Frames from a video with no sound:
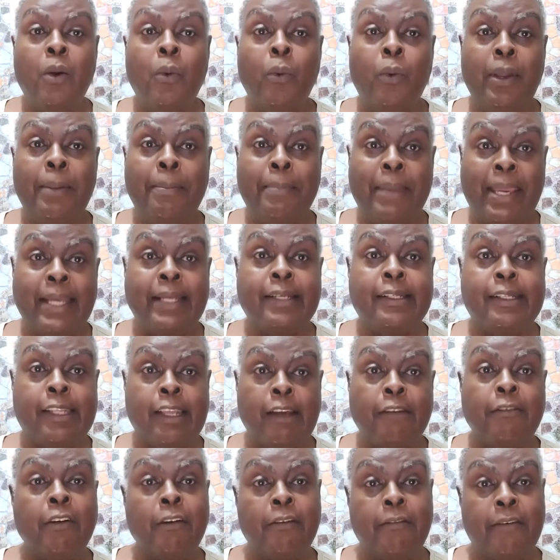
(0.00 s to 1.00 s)
We make
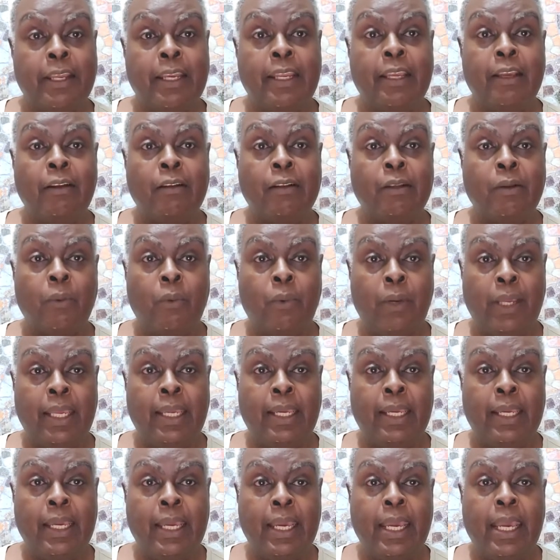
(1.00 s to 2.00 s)
several videos a
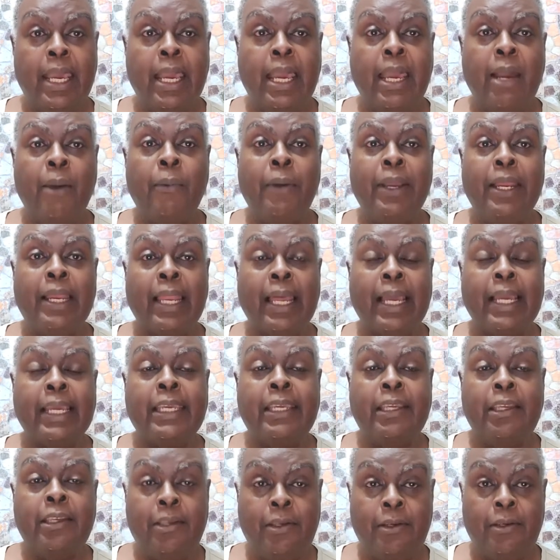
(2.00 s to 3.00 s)
week and we'd like
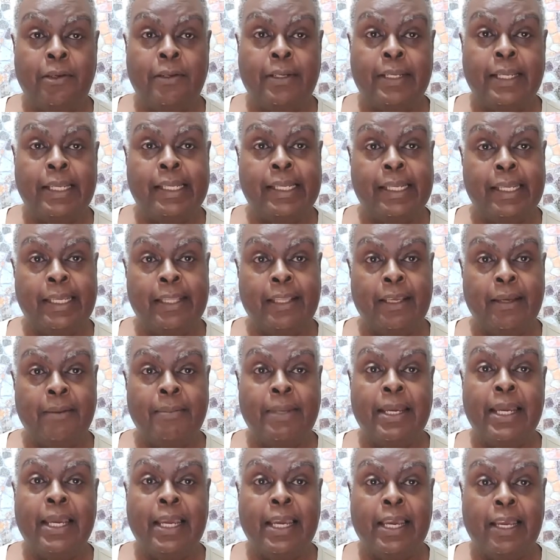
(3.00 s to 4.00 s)
you to see
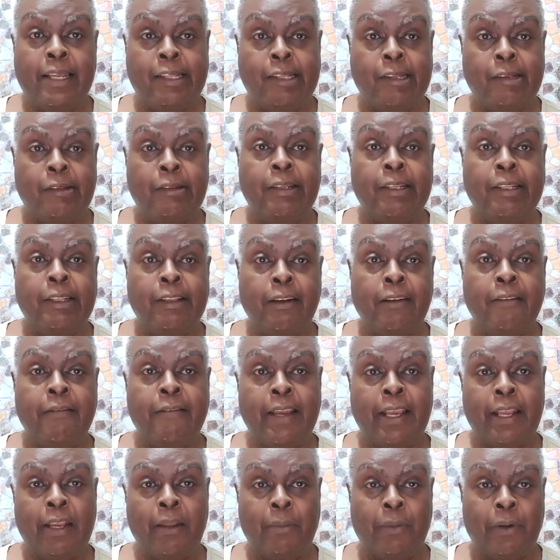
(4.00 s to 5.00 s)
them as soon as they're
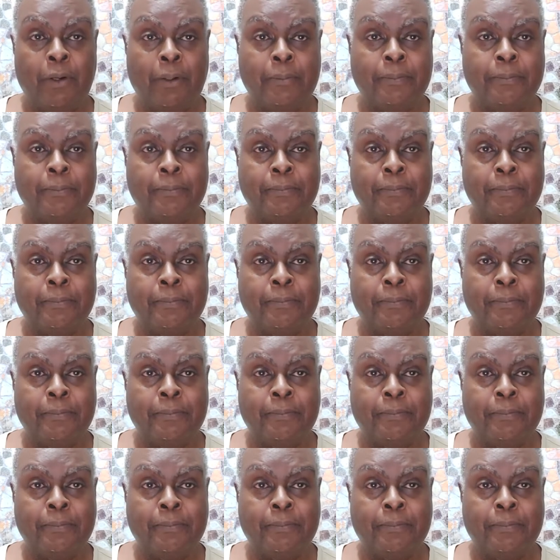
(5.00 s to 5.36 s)
available.